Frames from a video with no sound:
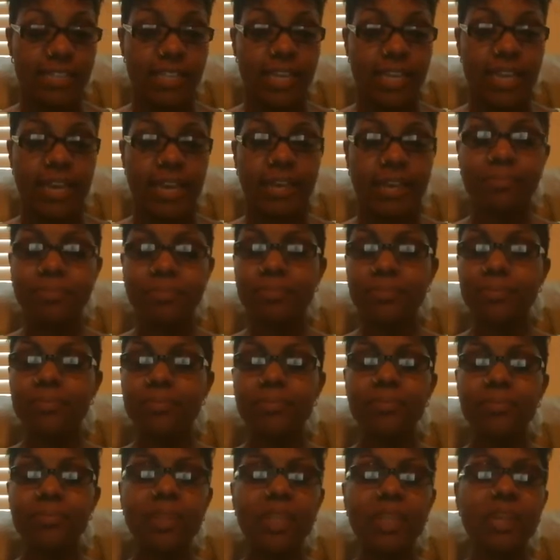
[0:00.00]
that
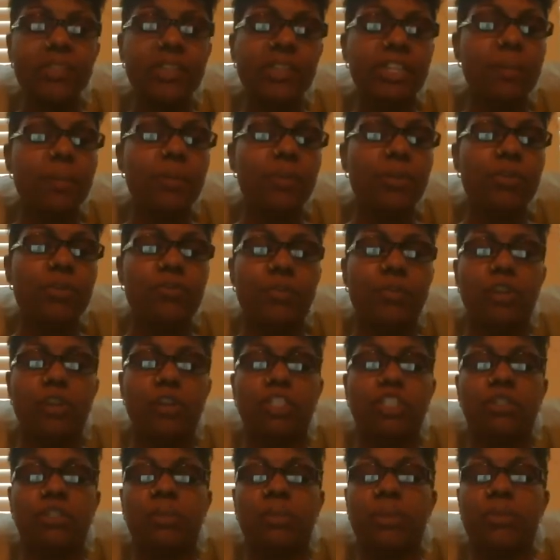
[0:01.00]
the
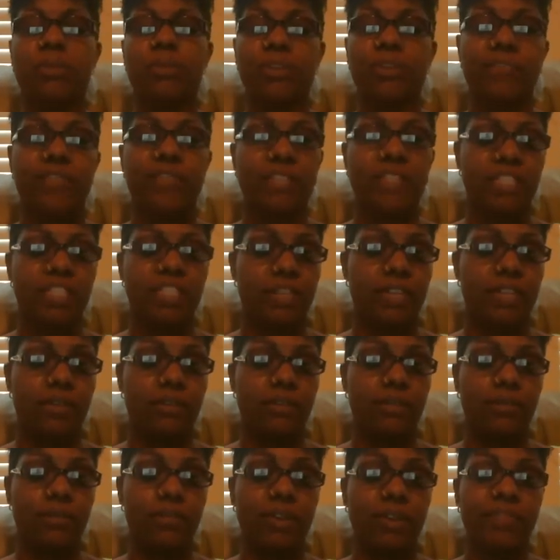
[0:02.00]
W-4 should be
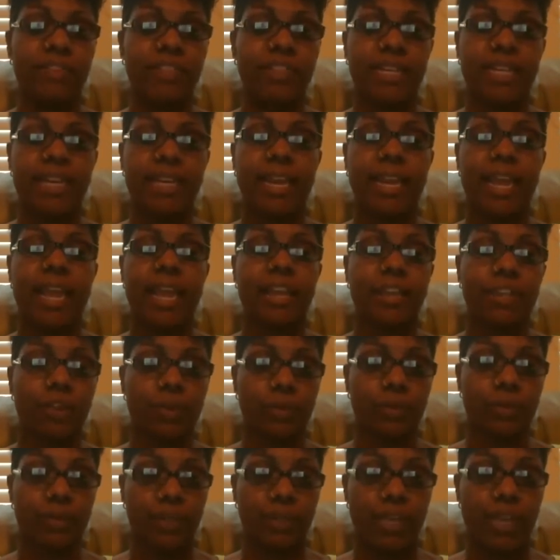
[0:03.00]
revisited
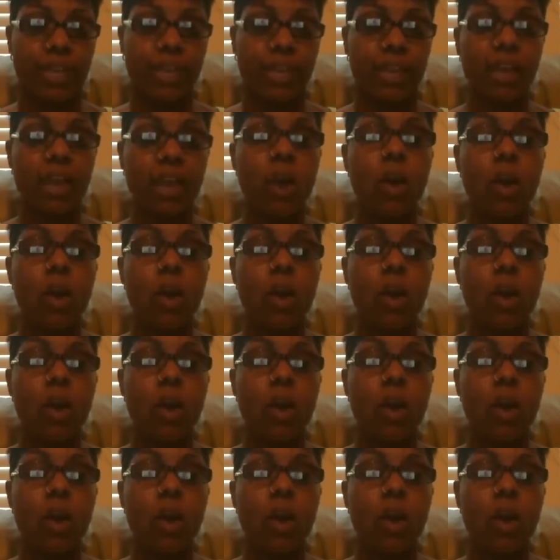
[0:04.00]
annually.